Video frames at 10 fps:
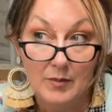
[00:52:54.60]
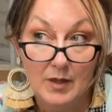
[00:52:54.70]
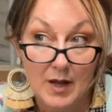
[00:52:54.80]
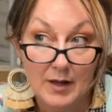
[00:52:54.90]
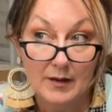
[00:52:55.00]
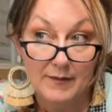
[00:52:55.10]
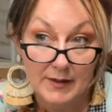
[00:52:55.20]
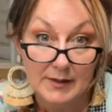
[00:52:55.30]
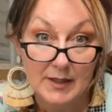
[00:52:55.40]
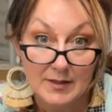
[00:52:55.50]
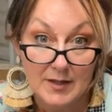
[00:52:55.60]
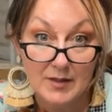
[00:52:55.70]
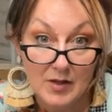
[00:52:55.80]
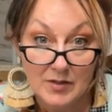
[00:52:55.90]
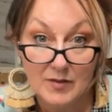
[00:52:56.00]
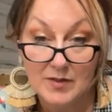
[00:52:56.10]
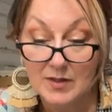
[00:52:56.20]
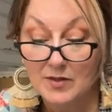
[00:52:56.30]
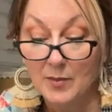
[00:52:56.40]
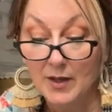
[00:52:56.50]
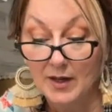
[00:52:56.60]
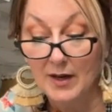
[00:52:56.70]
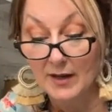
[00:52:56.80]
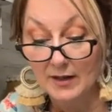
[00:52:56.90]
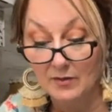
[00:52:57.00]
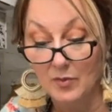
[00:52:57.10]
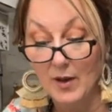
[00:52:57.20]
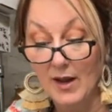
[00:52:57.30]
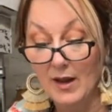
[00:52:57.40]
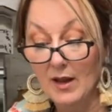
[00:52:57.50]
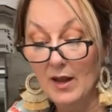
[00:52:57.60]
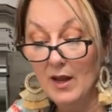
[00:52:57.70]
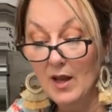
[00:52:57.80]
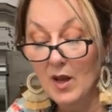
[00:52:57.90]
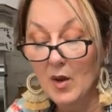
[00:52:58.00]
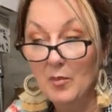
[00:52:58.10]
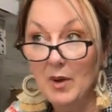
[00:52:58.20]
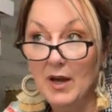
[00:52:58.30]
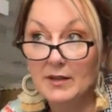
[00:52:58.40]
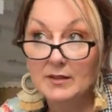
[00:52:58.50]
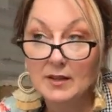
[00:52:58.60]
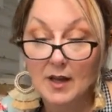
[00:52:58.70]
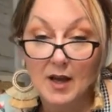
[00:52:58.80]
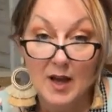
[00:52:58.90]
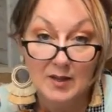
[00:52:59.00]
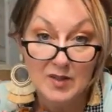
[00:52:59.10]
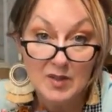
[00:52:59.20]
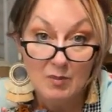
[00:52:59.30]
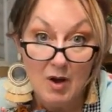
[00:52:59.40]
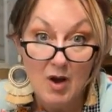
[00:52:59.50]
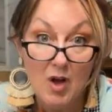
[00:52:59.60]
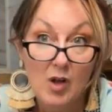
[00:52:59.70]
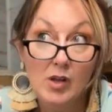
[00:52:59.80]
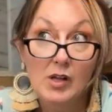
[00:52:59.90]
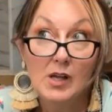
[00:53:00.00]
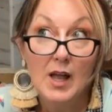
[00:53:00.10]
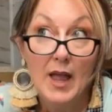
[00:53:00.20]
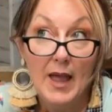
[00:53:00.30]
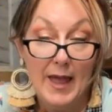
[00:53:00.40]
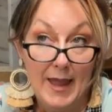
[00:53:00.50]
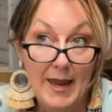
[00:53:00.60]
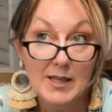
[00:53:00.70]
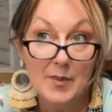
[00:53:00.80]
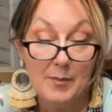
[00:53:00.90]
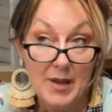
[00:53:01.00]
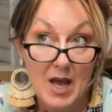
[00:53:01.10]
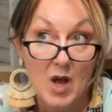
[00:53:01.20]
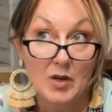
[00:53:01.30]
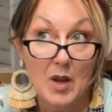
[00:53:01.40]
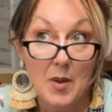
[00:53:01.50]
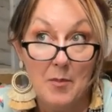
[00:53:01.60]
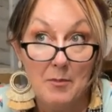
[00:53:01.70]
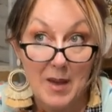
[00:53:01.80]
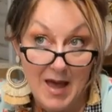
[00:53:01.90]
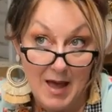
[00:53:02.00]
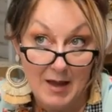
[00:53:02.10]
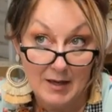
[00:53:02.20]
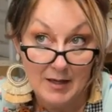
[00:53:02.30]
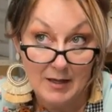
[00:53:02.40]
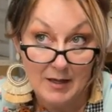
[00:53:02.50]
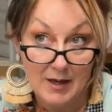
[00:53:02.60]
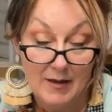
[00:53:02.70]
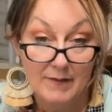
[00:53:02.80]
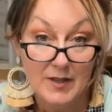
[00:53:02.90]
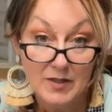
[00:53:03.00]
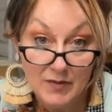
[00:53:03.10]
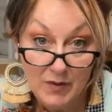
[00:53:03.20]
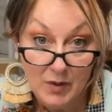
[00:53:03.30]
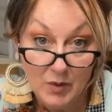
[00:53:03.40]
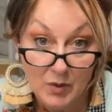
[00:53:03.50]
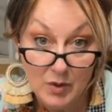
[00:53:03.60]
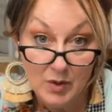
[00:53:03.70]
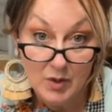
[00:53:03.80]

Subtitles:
not affecting his digestive system in a negative way. But a small 8-pound bag of this food